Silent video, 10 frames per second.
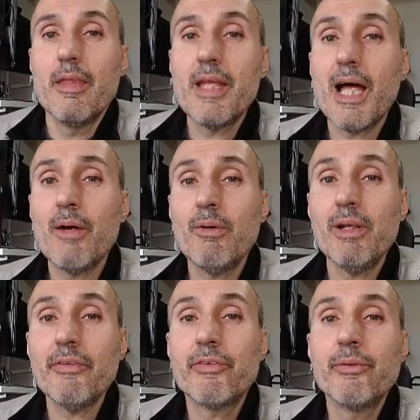Now
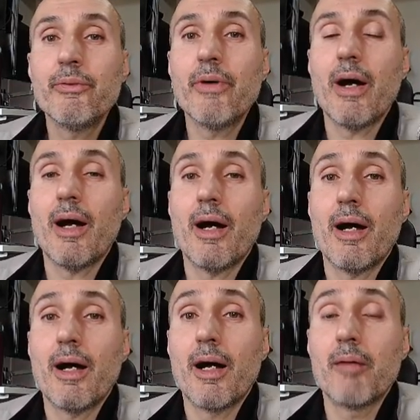let's do
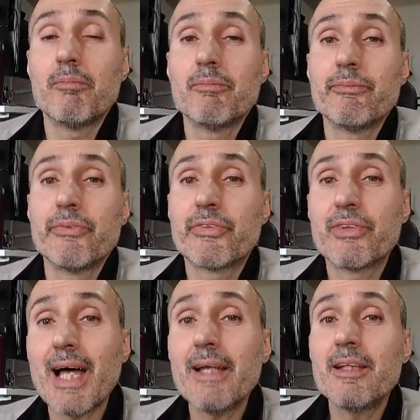a
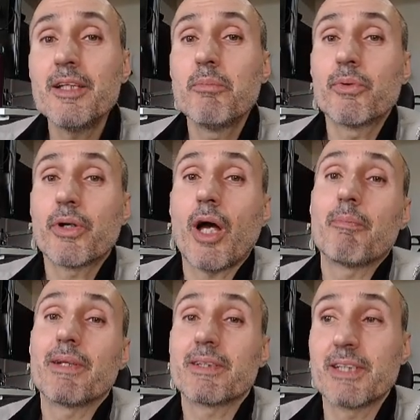slightly more
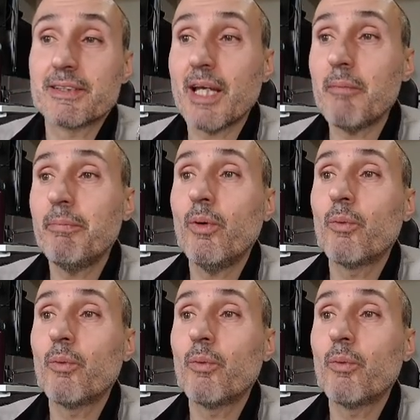complex example